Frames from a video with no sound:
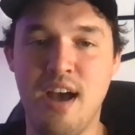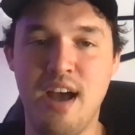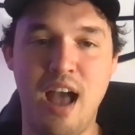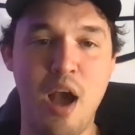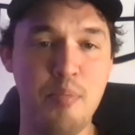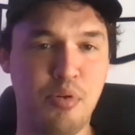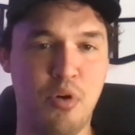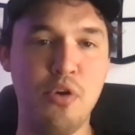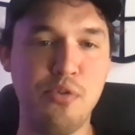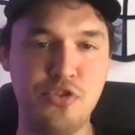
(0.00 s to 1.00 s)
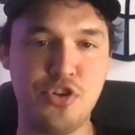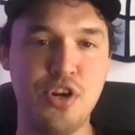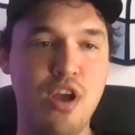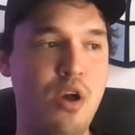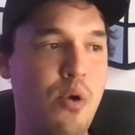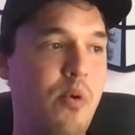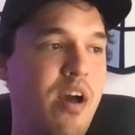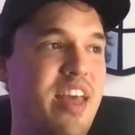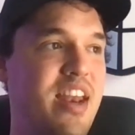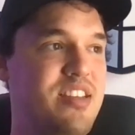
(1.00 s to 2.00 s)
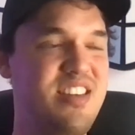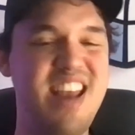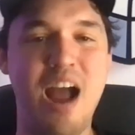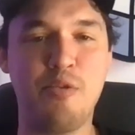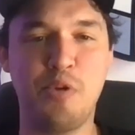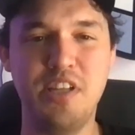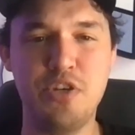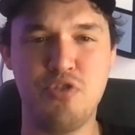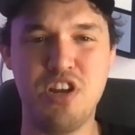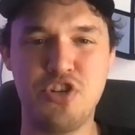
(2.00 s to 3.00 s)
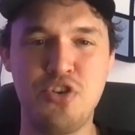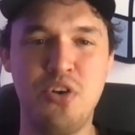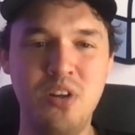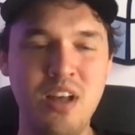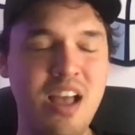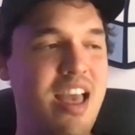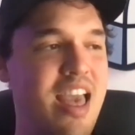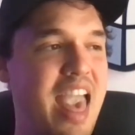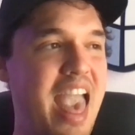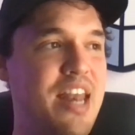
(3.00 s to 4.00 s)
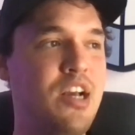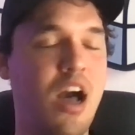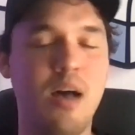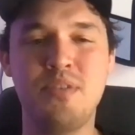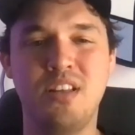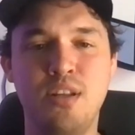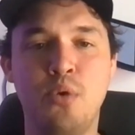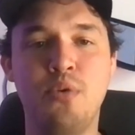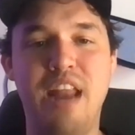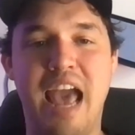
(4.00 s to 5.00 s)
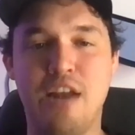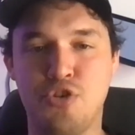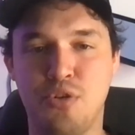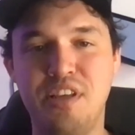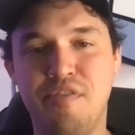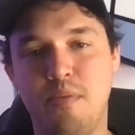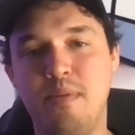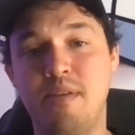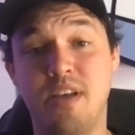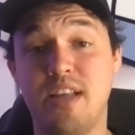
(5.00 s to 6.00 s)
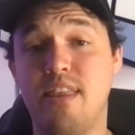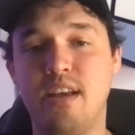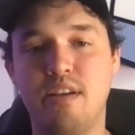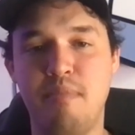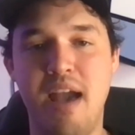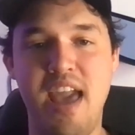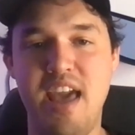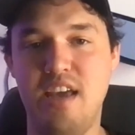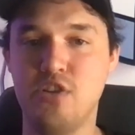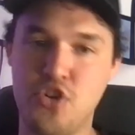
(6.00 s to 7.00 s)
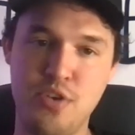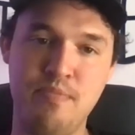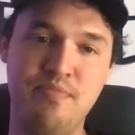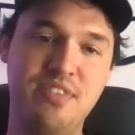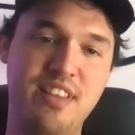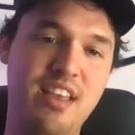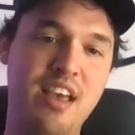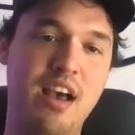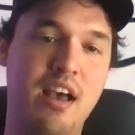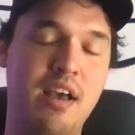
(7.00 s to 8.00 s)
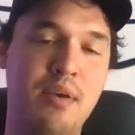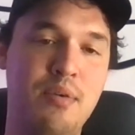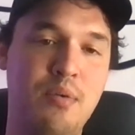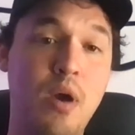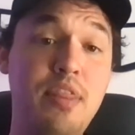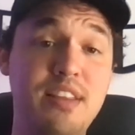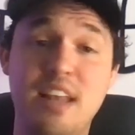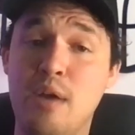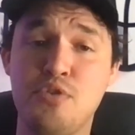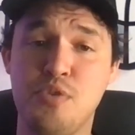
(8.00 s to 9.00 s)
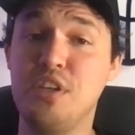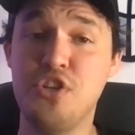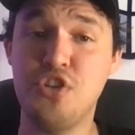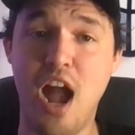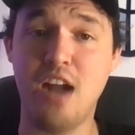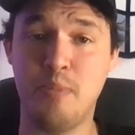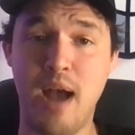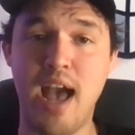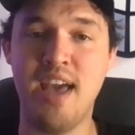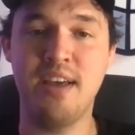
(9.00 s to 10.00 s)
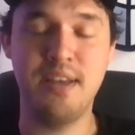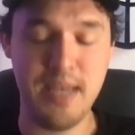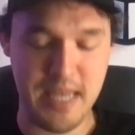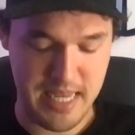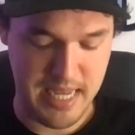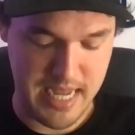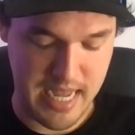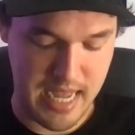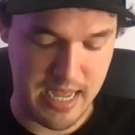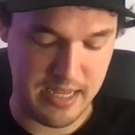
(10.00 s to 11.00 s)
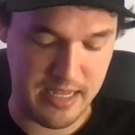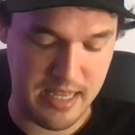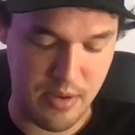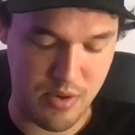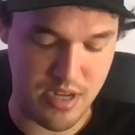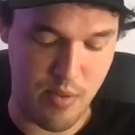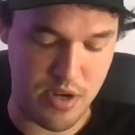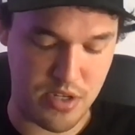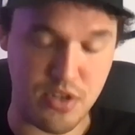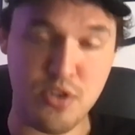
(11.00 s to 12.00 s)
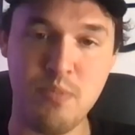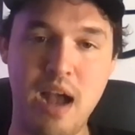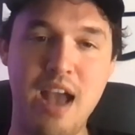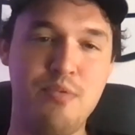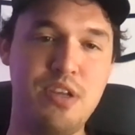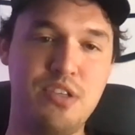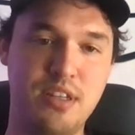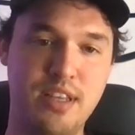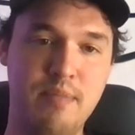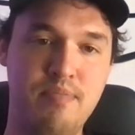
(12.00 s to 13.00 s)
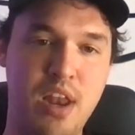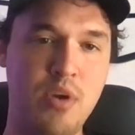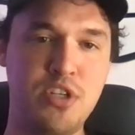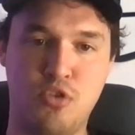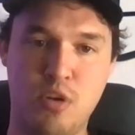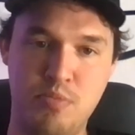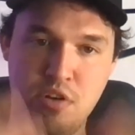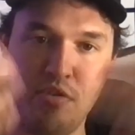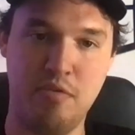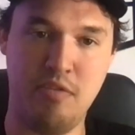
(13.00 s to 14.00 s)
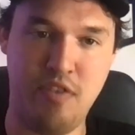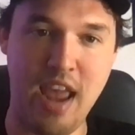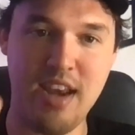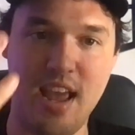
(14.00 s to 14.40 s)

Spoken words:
approach, one that is not really traditional and comes a little naturally for me because I think of my age. One thing that I was really shocked by was I went to Dubai recently and I went to Crypto Fight